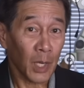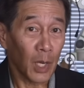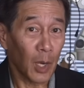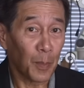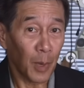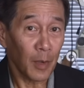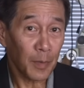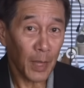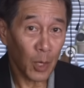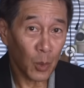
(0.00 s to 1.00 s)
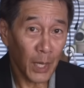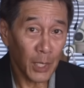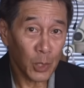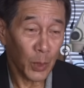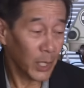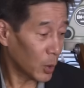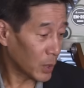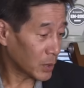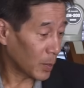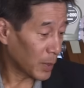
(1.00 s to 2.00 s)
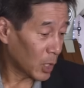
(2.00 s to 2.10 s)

Above that range, we go to something